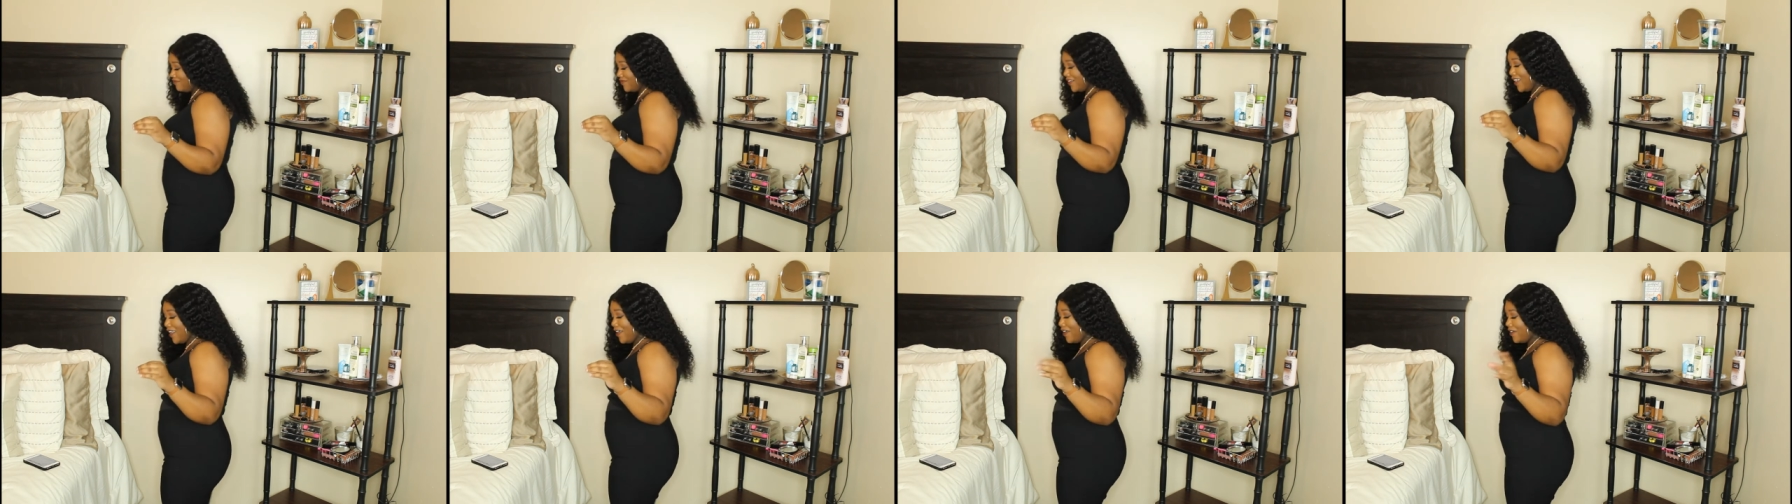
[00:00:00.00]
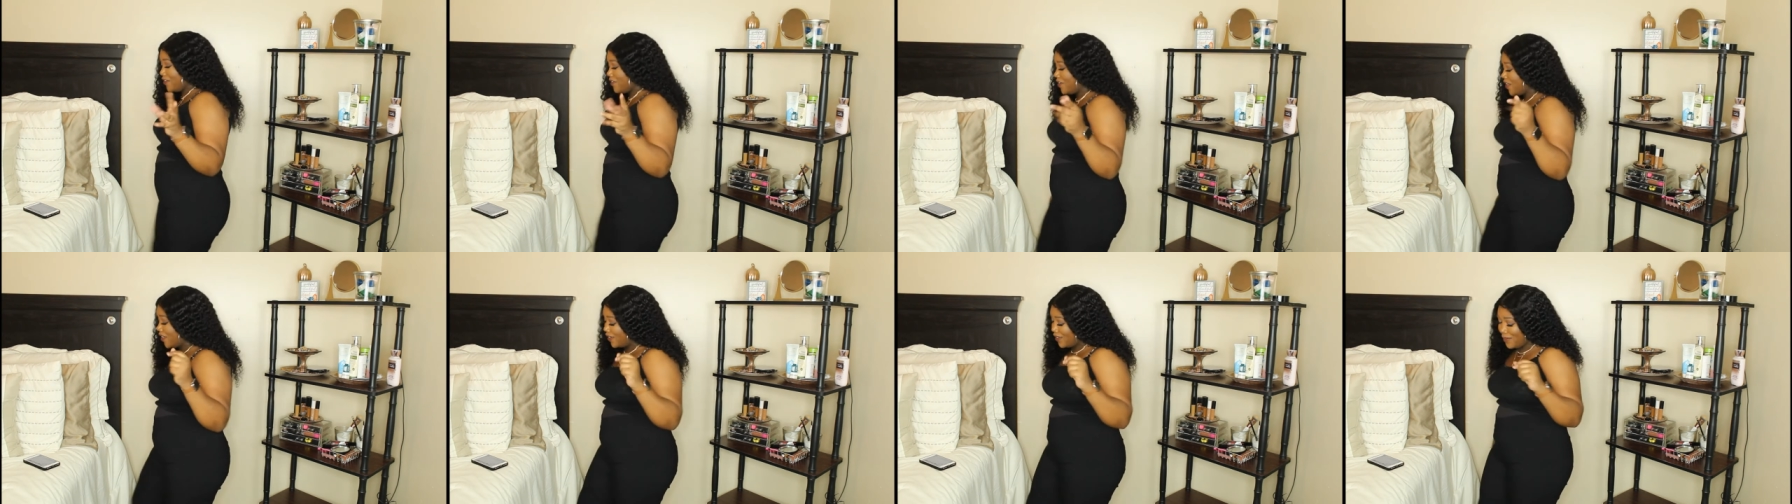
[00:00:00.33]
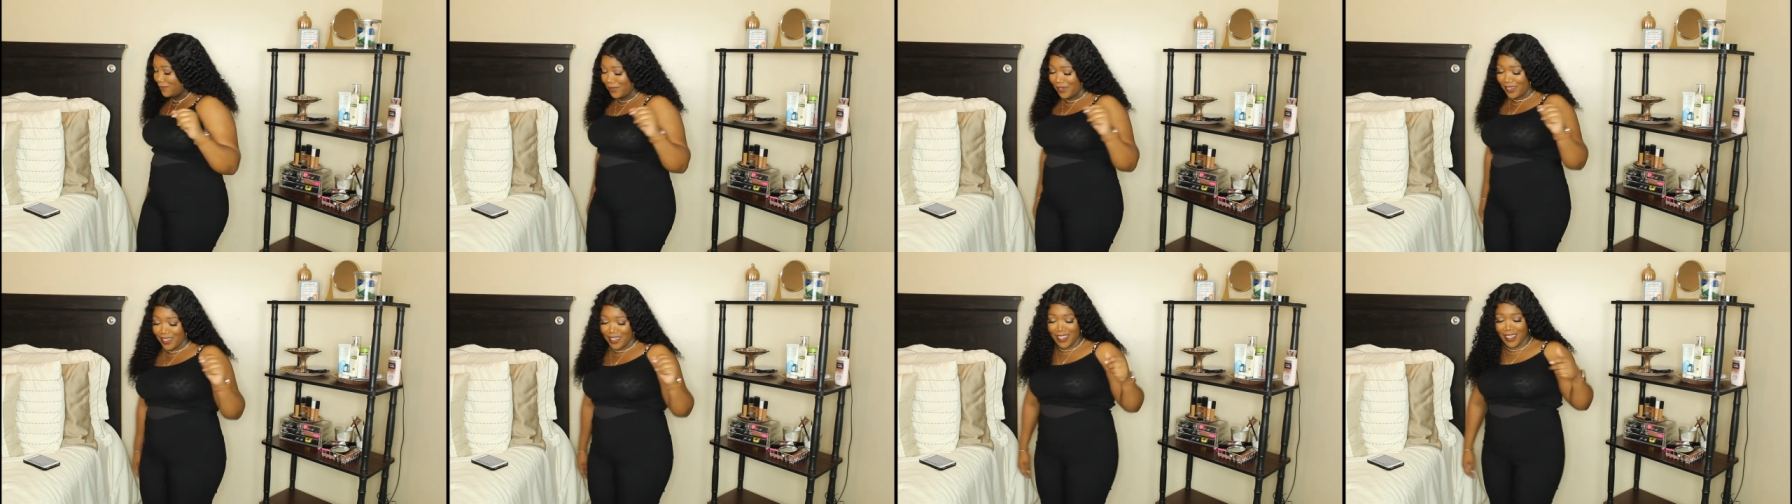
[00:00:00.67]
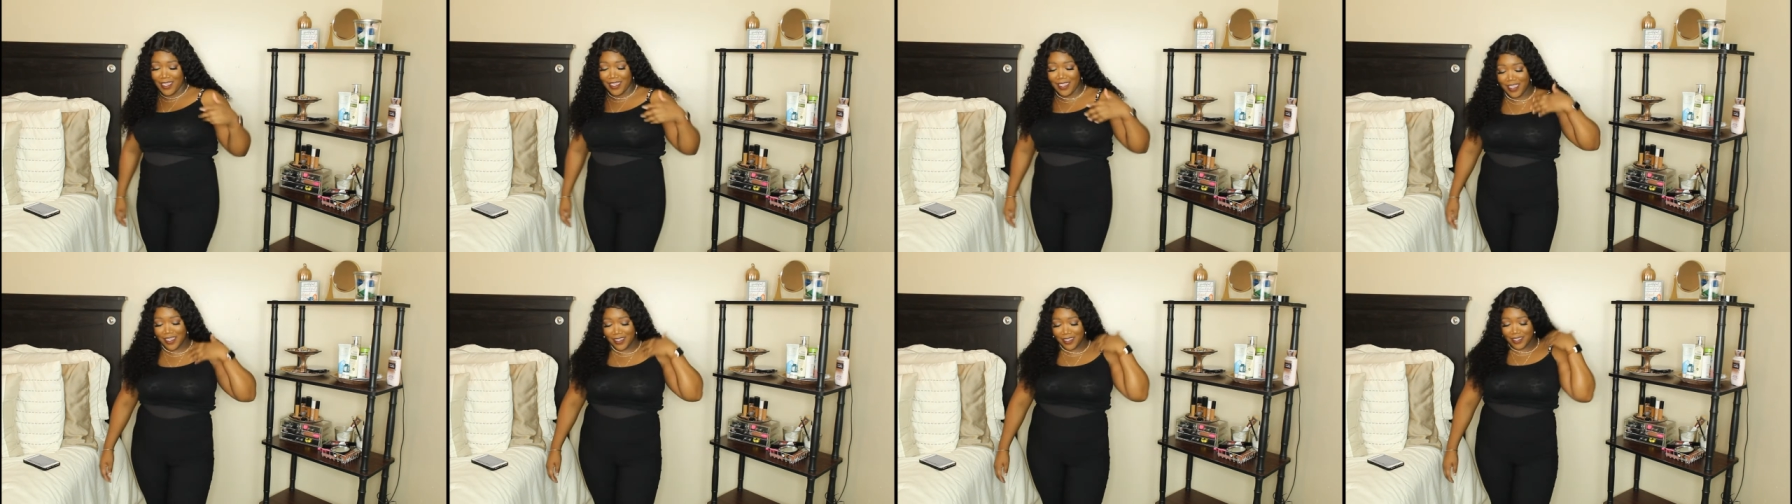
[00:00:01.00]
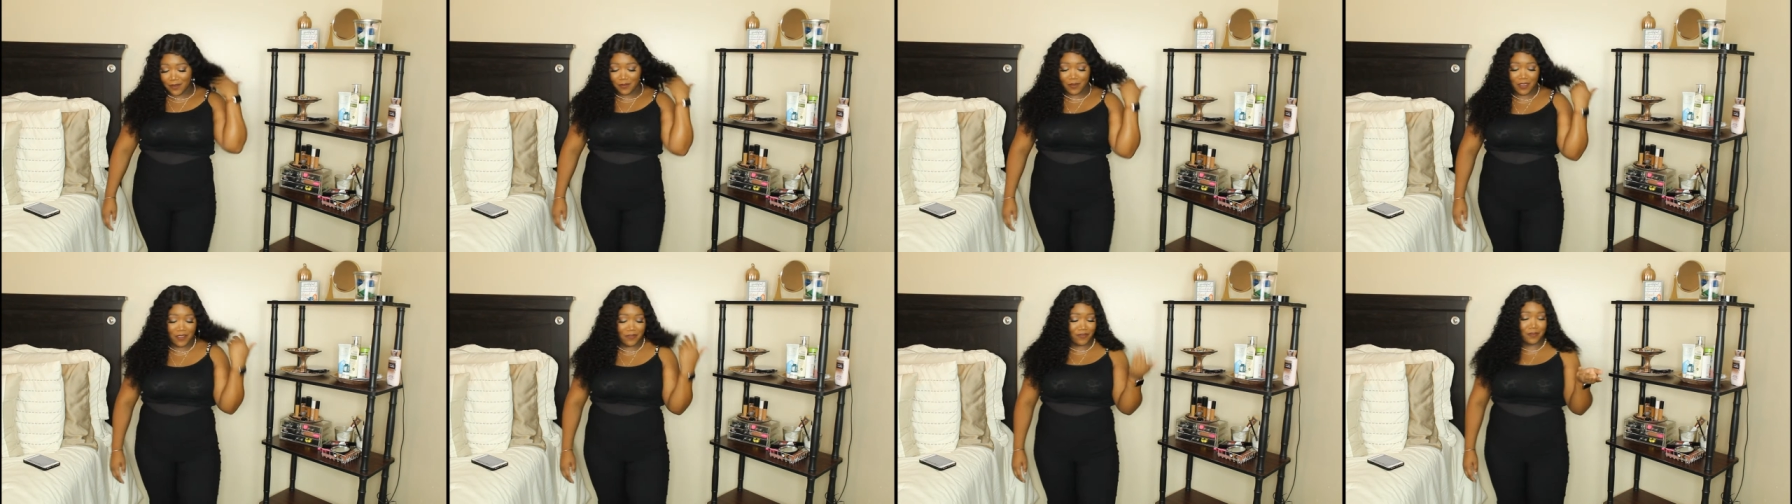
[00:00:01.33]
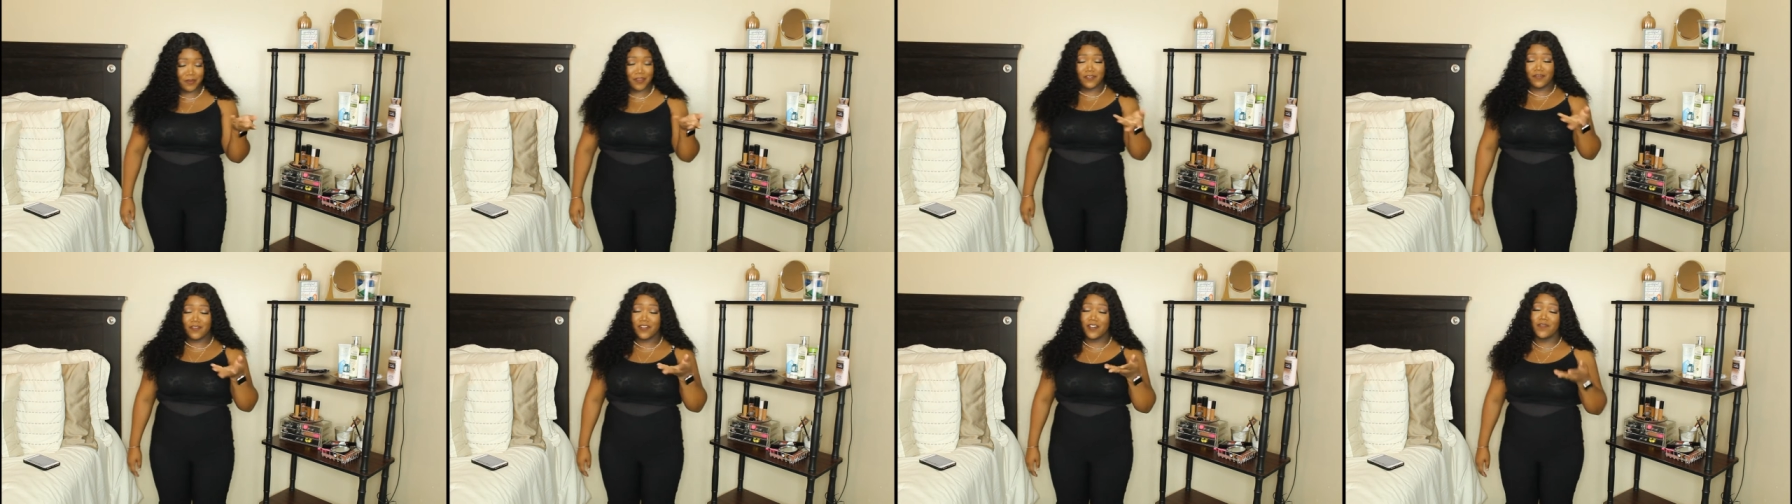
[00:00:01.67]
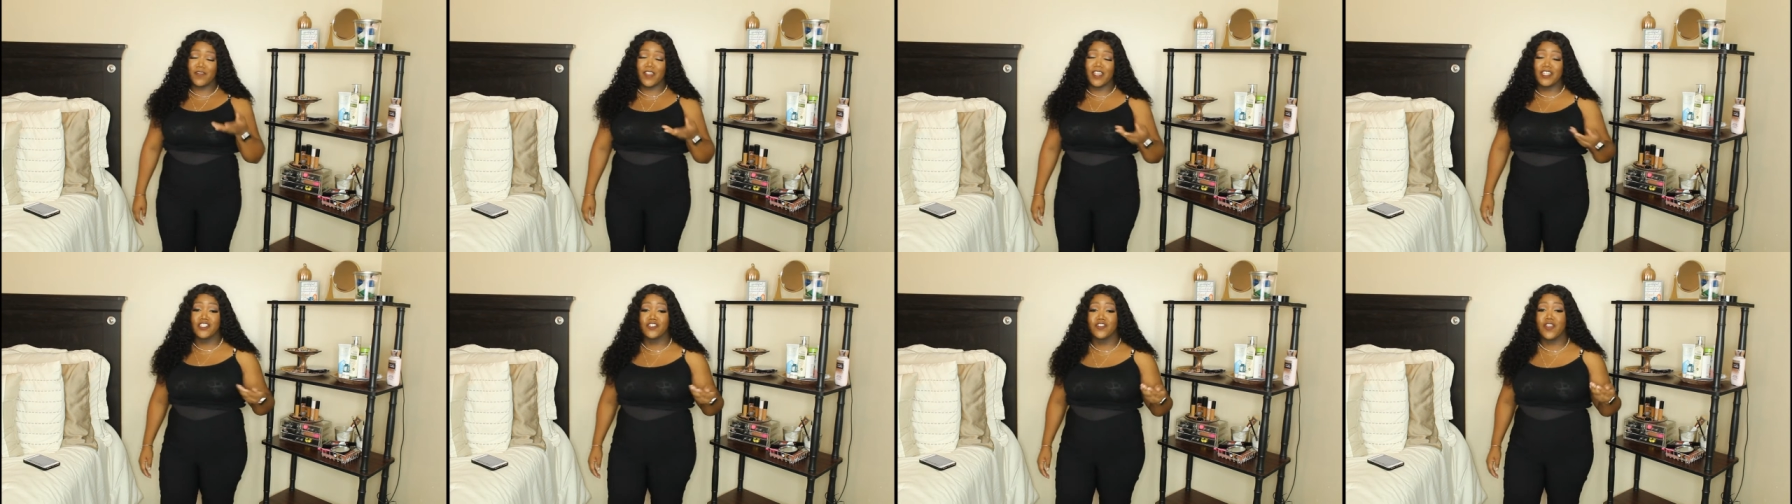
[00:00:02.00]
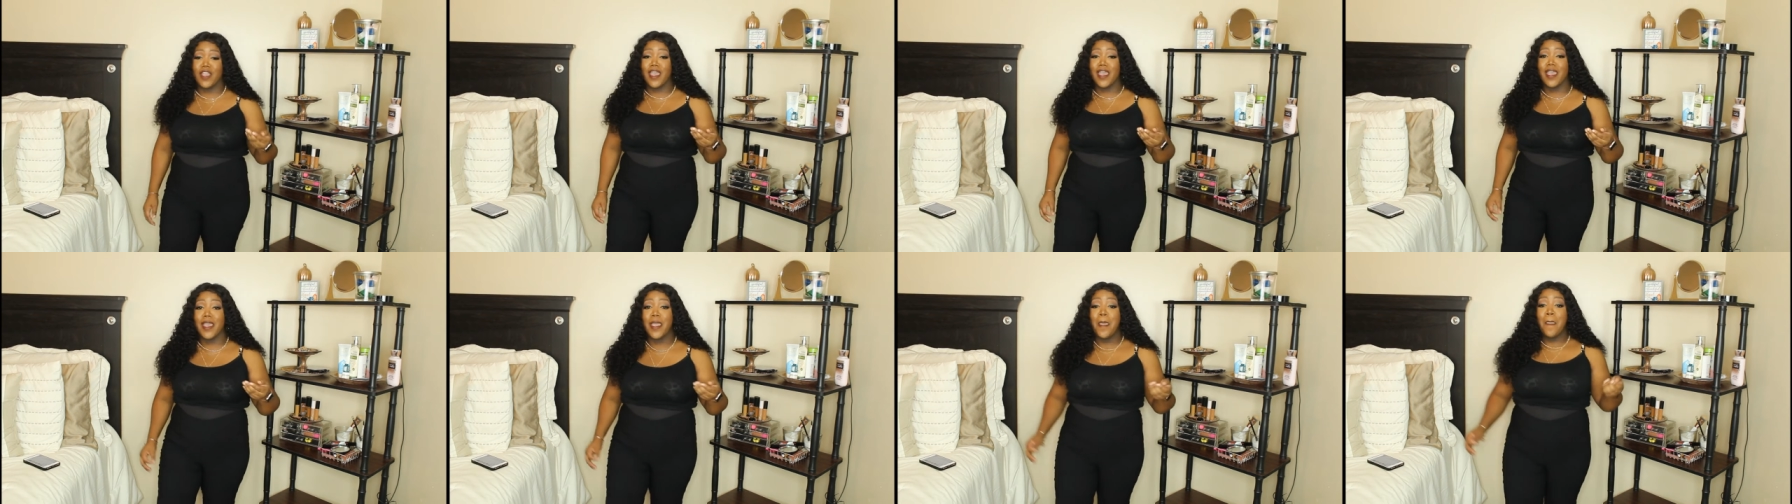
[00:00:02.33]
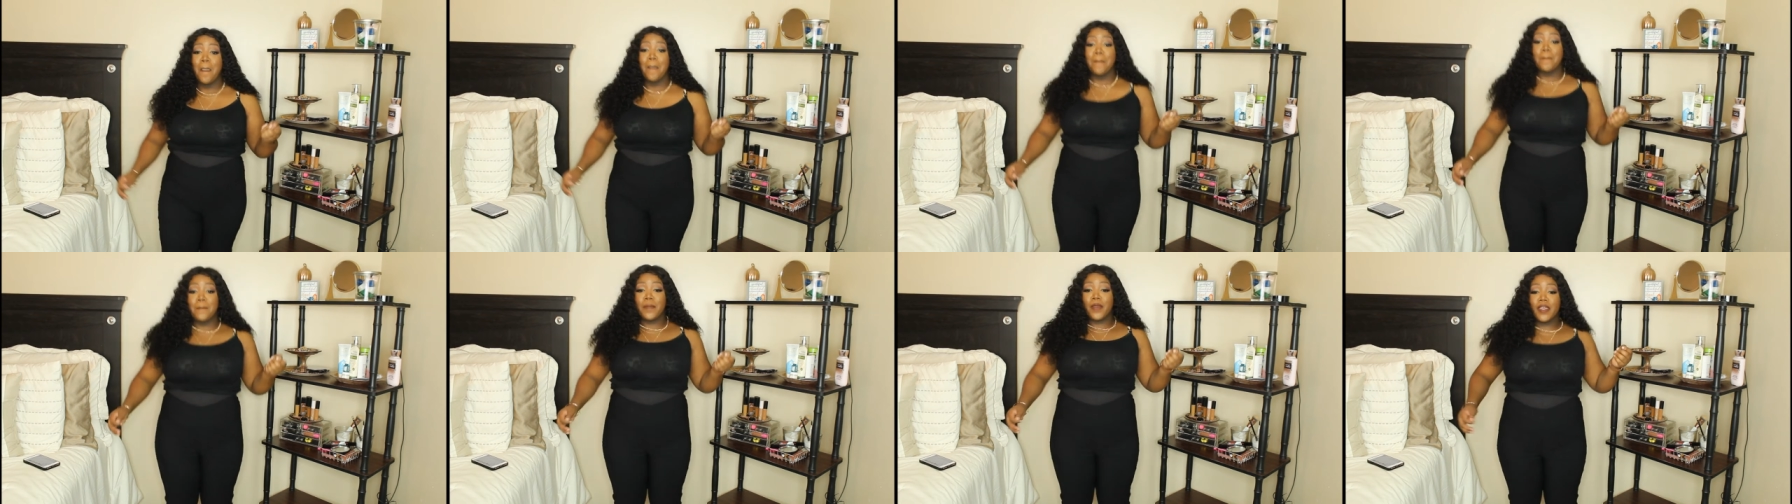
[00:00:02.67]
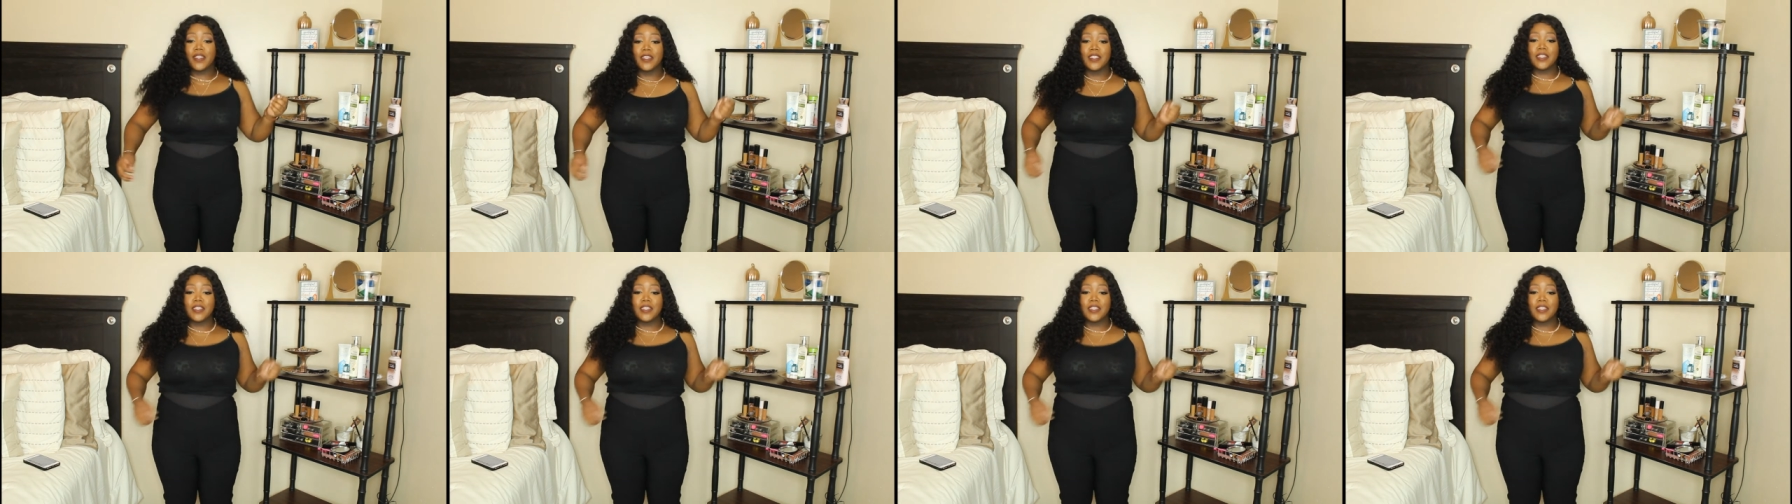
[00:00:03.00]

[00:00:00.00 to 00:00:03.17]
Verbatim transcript: Yeah, I know I look like, I can't get away from it even if I try. But